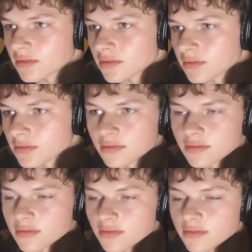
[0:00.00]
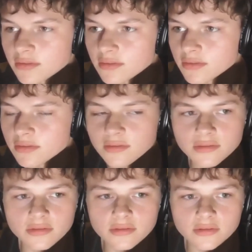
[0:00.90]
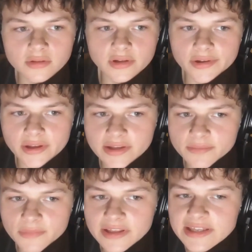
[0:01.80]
Well, yeah, I'm just saying that generally, if you tell somebody,